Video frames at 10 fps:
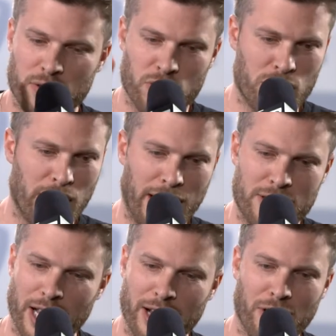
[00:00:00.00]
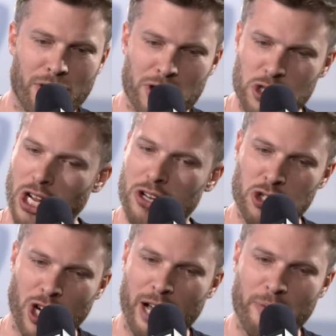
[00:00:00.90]
stick their telly on at a certain
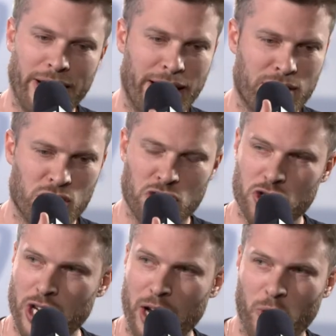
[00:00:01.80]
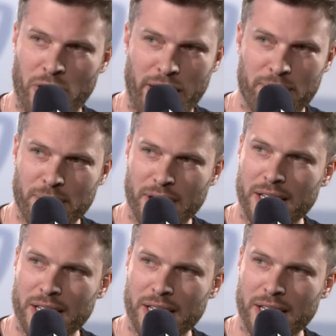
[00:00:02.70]
time and then just stick with it